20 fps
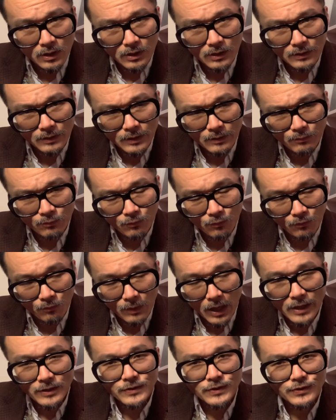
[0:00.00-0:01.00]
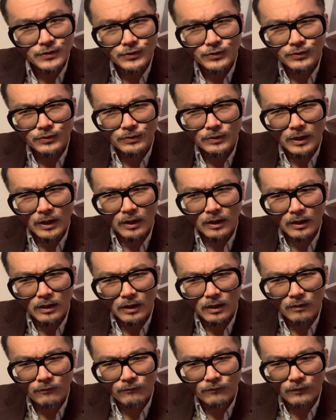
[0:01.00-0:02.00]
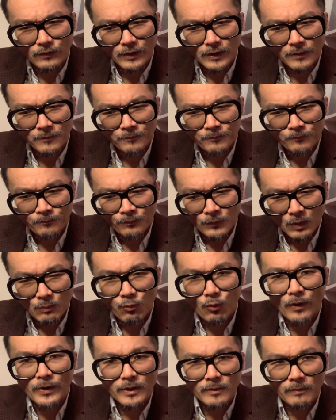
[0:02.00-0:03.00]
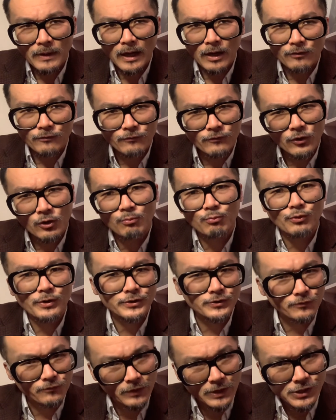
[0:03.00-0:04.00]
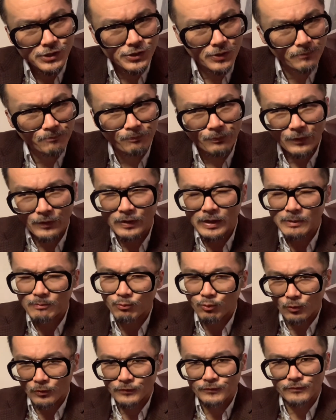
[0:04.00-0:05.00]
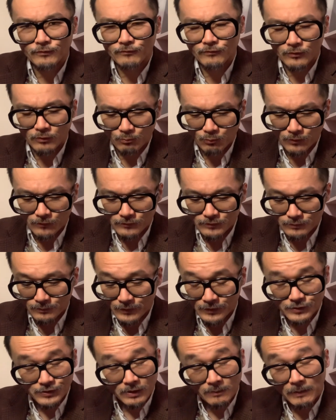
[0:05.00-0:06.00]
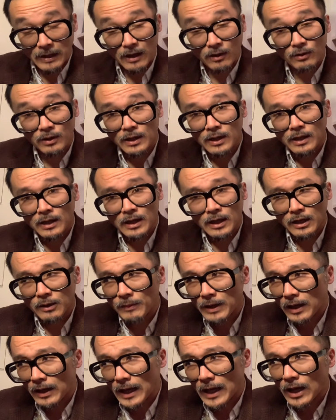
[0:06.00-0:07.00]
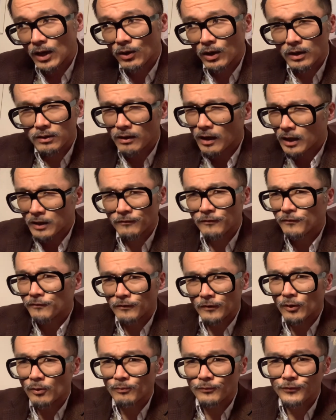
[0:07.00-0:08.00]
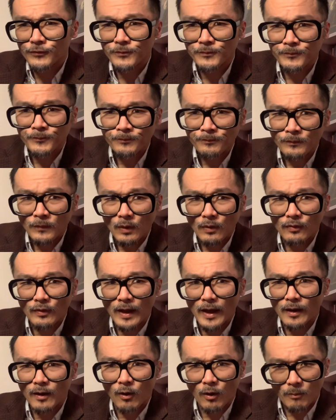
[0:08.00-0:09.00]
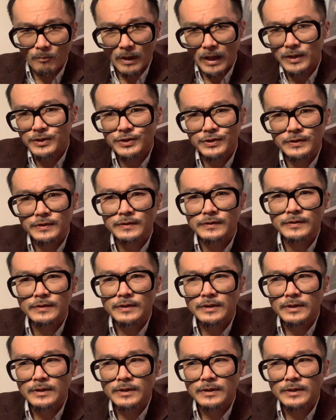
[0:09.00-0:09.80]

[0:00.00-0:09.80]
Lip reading: It reminds us too of the point about film preservation and the importance of film preservation, and about how a lot of the films that are mentioned,